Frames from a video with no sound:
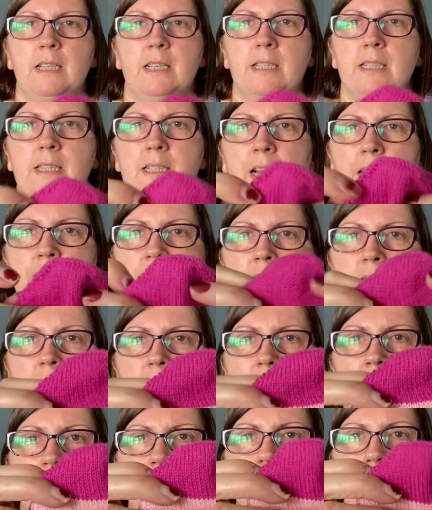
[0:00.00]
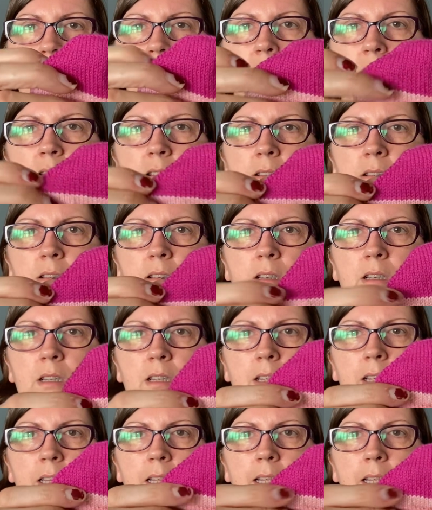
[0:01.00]
standard
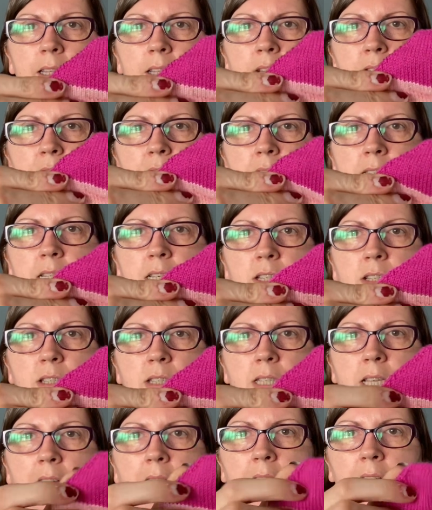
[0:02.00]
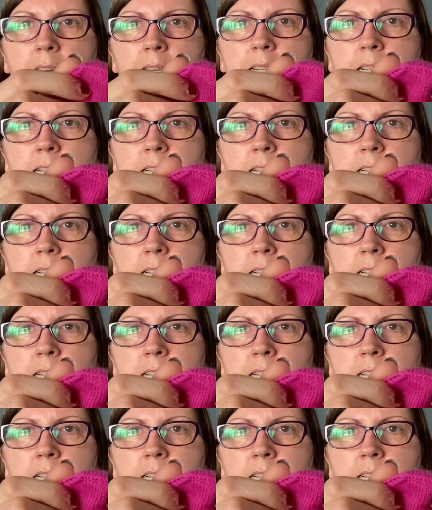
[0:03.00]
increase each side.